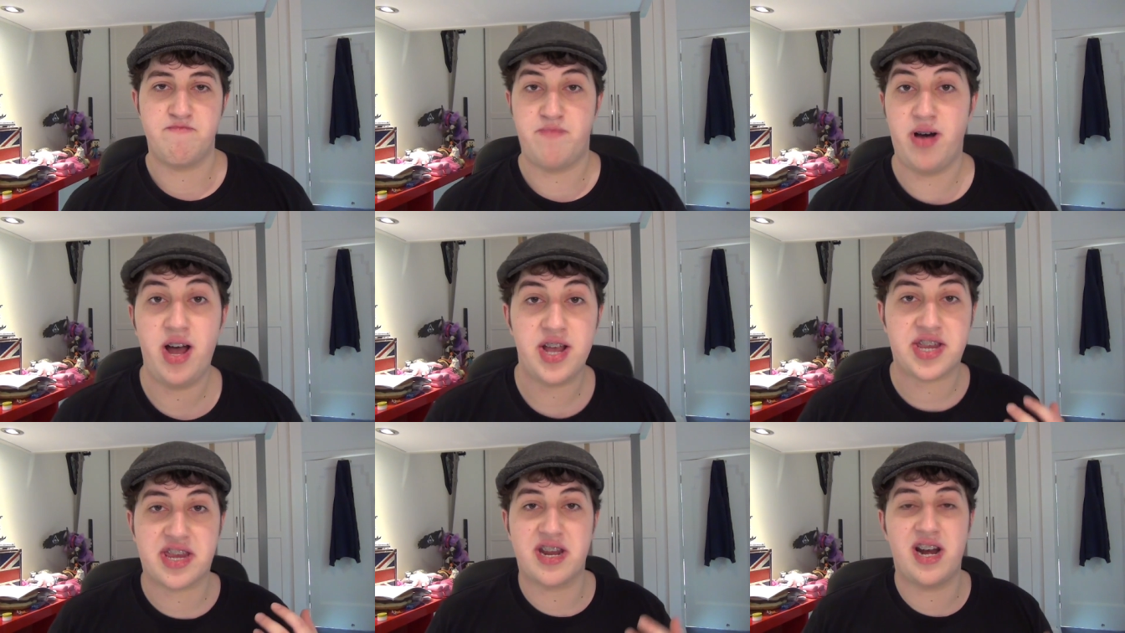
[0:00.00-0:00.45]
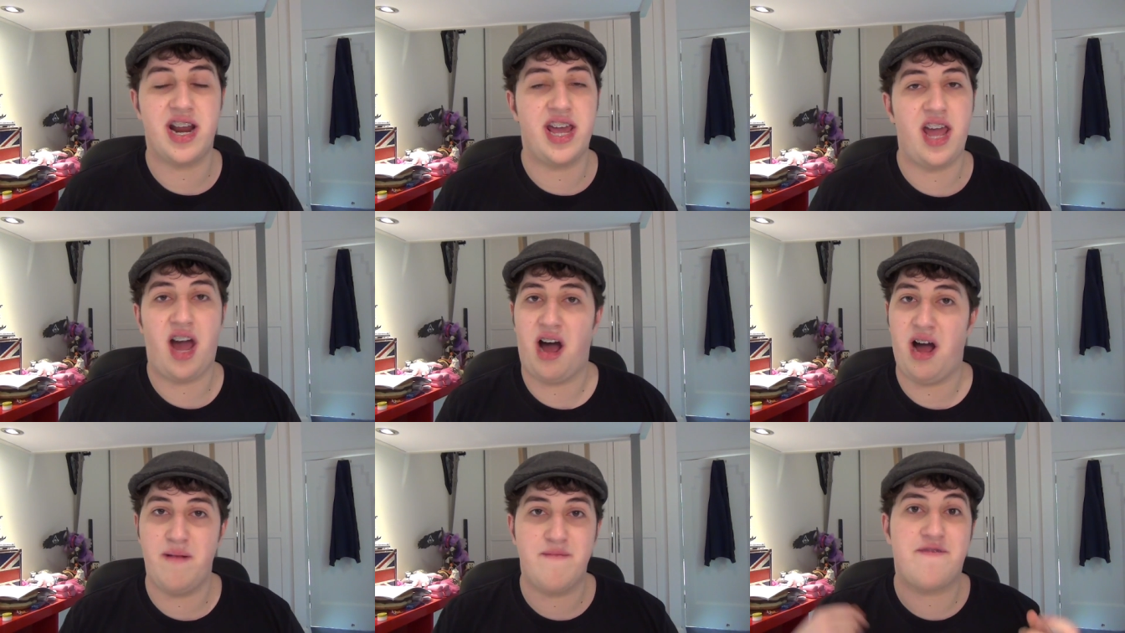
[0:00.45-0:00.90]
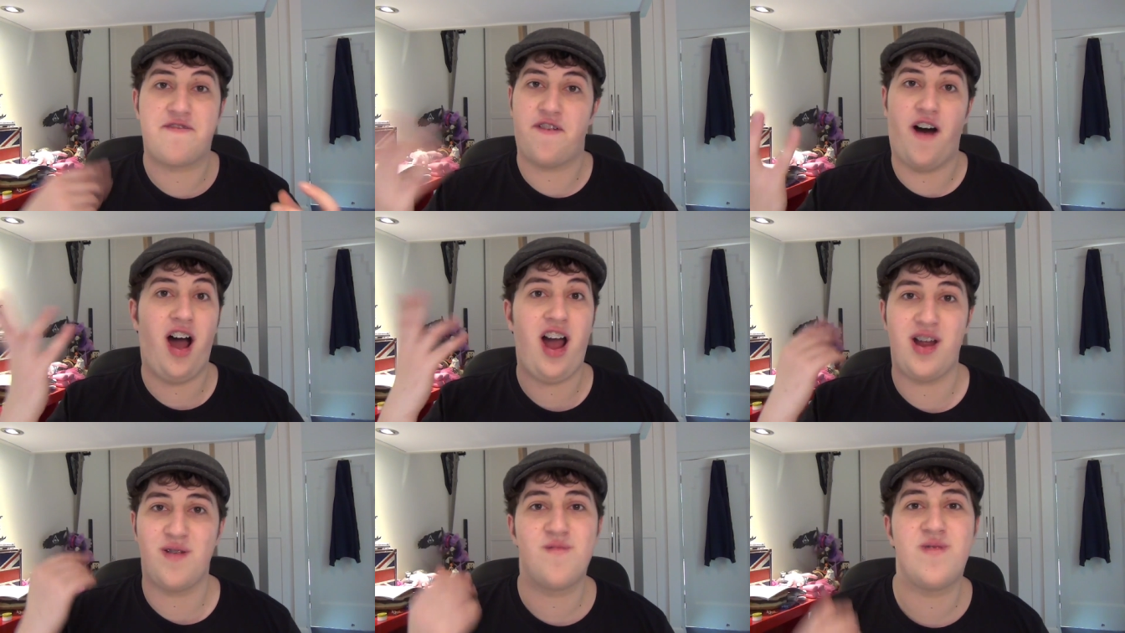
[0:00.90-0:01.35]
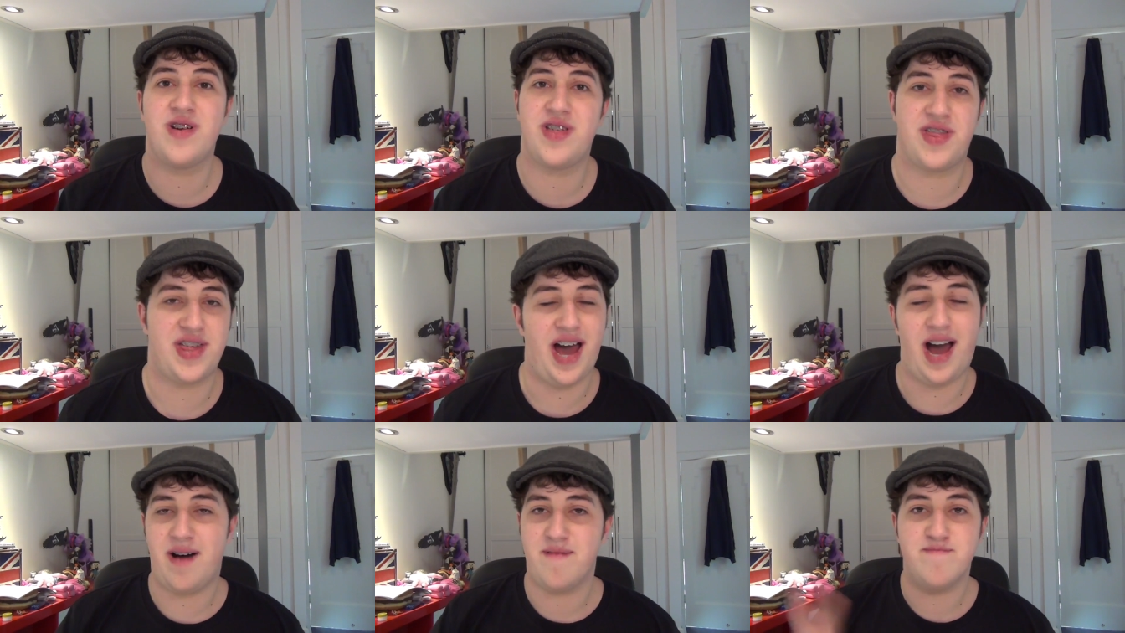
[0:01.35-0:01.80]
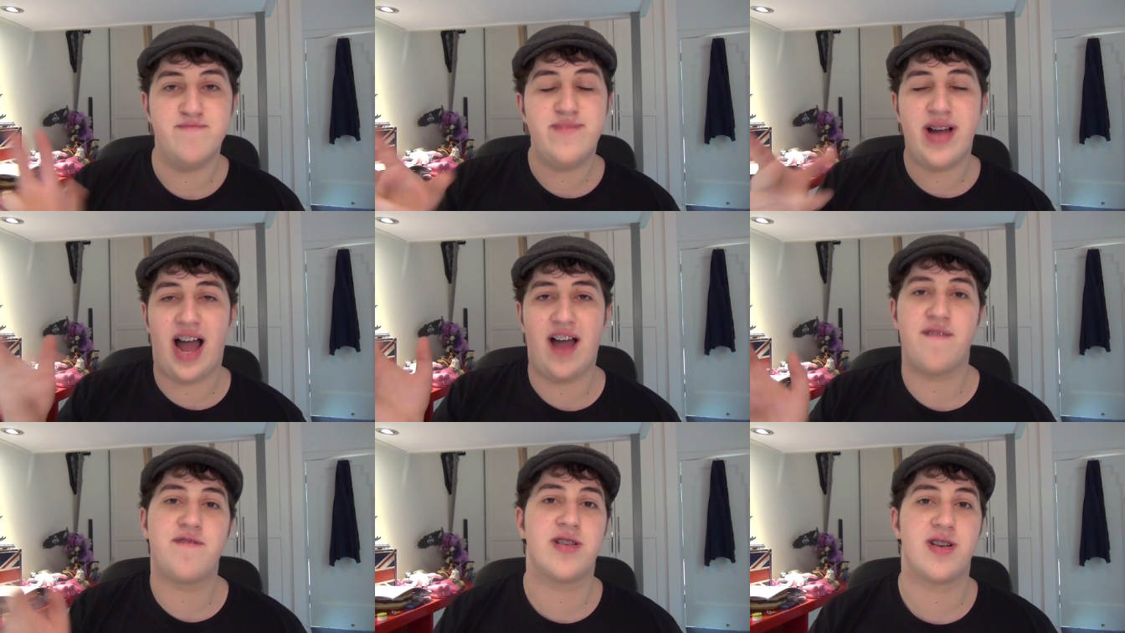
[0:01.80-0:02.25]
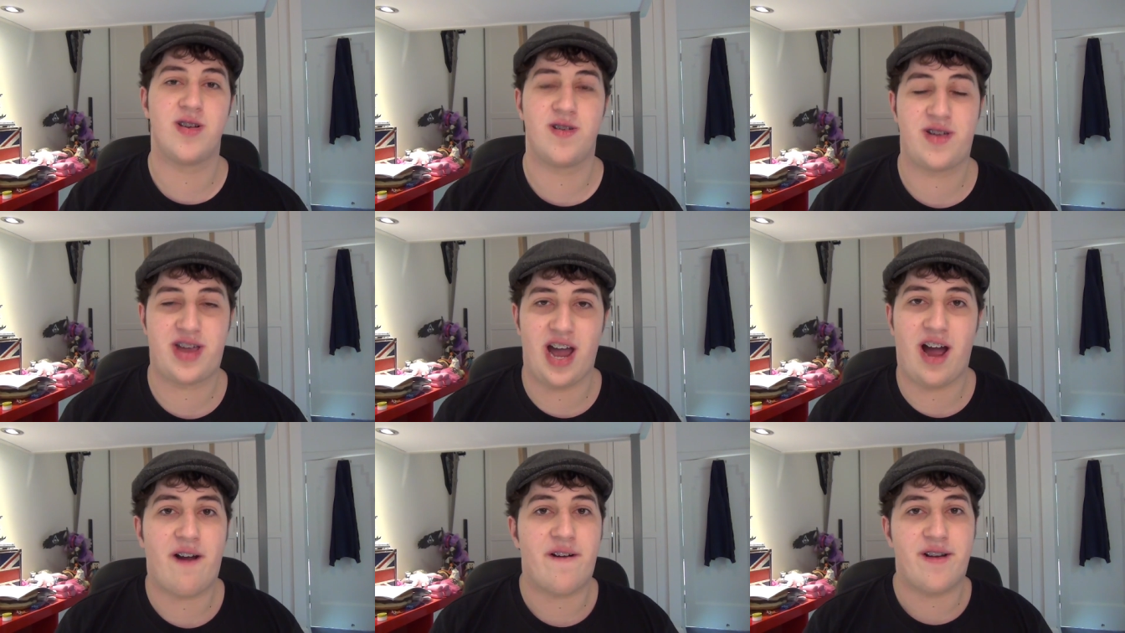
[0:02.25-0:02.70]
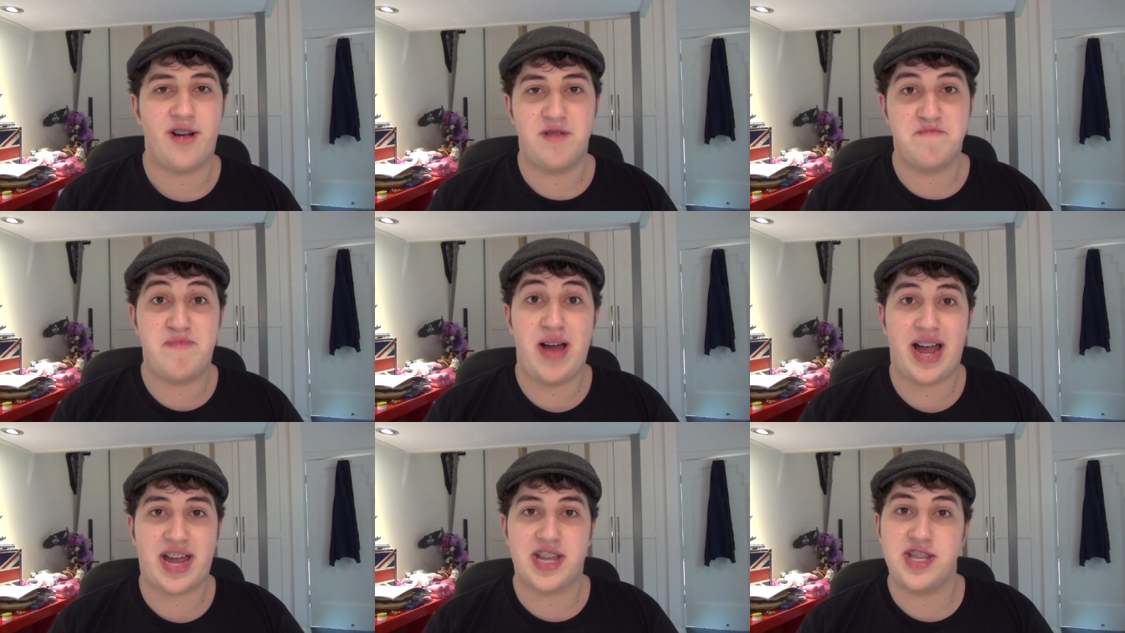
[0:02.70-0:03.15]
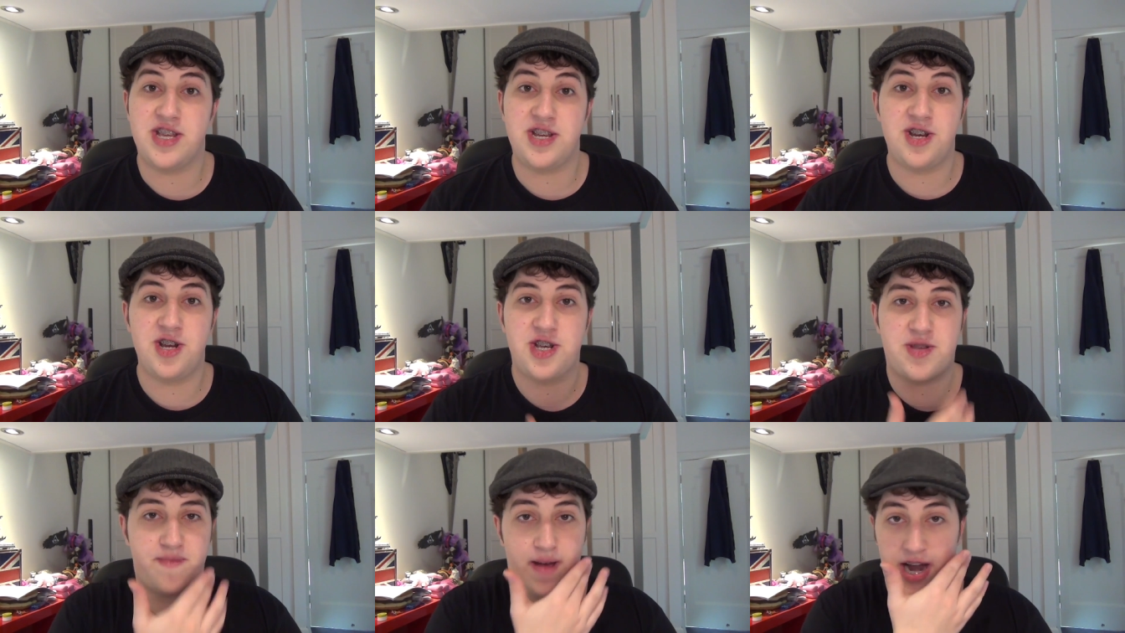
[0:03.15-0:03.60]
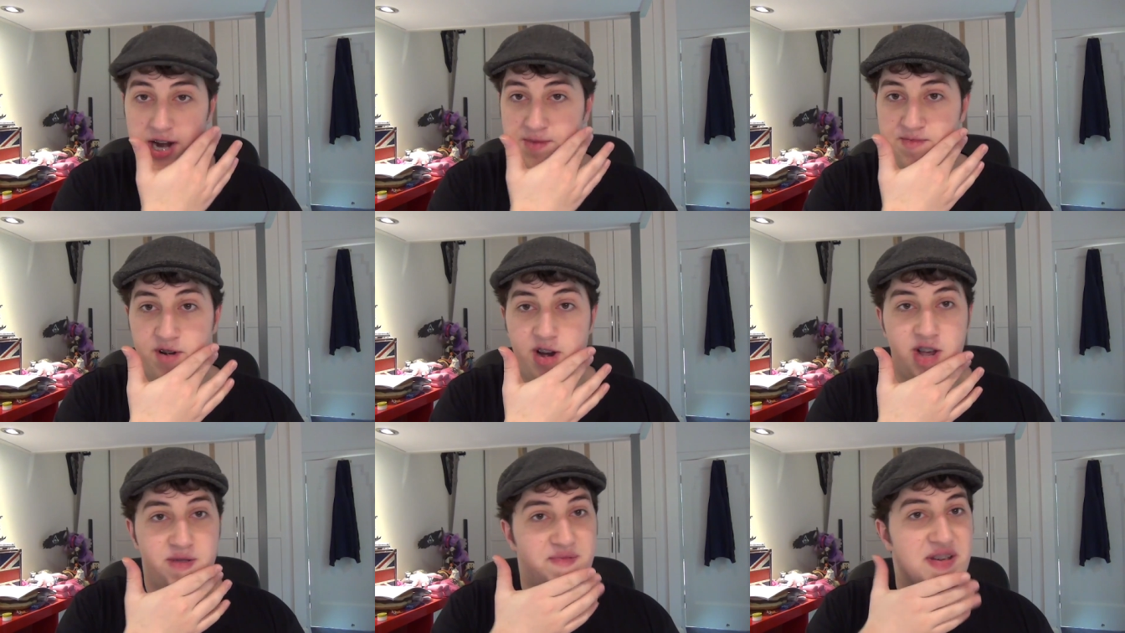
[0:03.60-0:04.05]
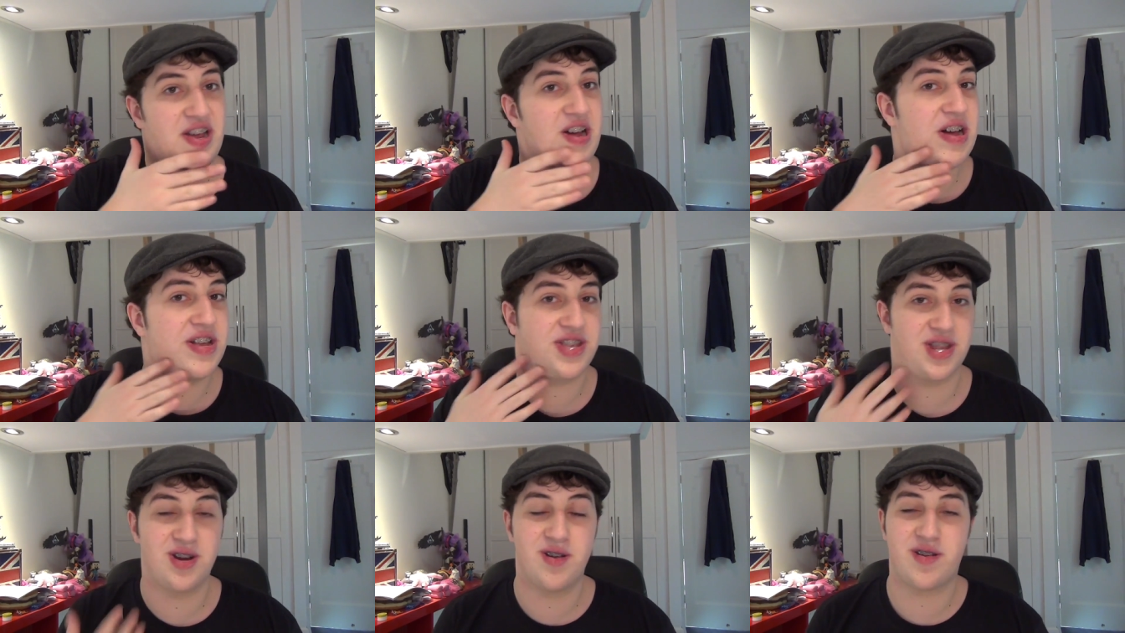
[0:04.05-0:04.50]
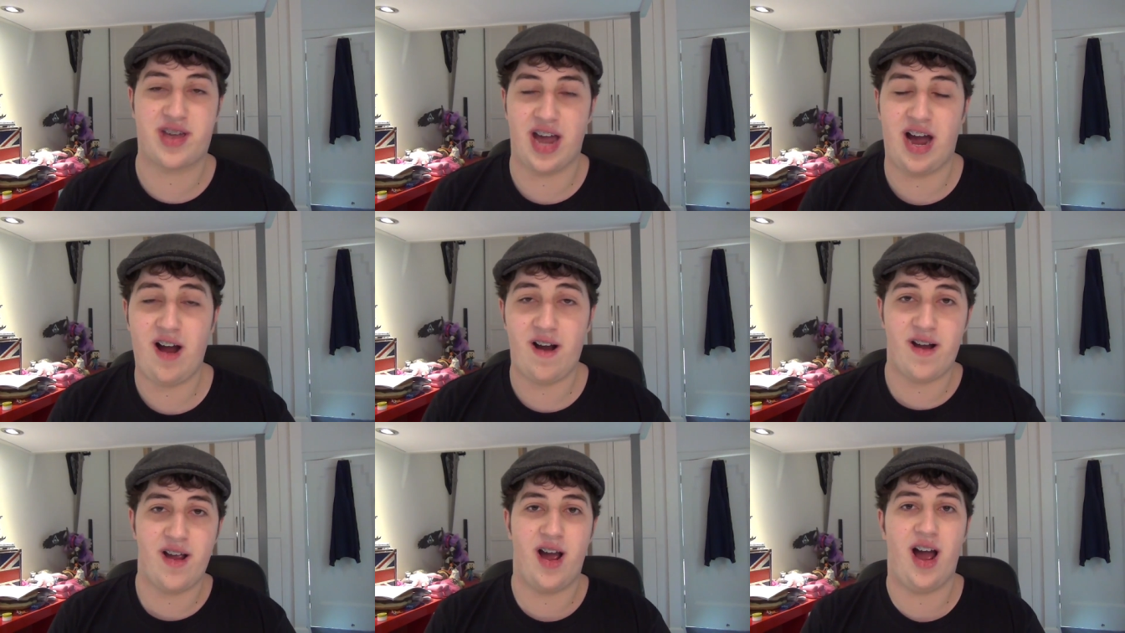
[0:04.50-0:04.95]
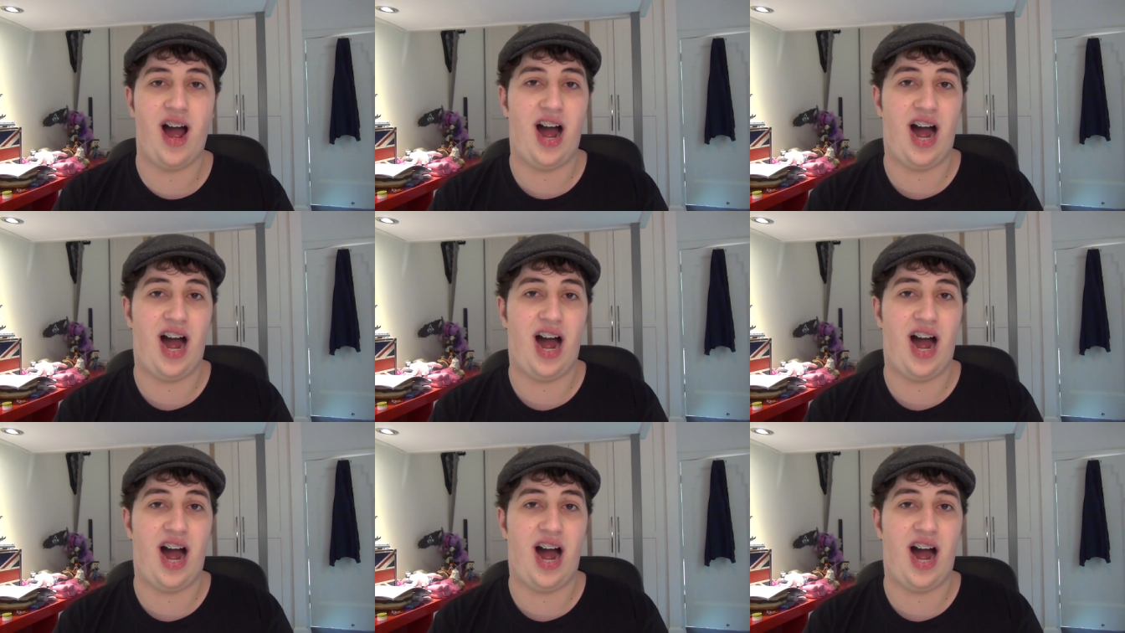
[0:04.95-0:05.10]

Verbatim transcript: Personally, I'm fine with um, having Lucario back in the new Smash Bros, because Lucario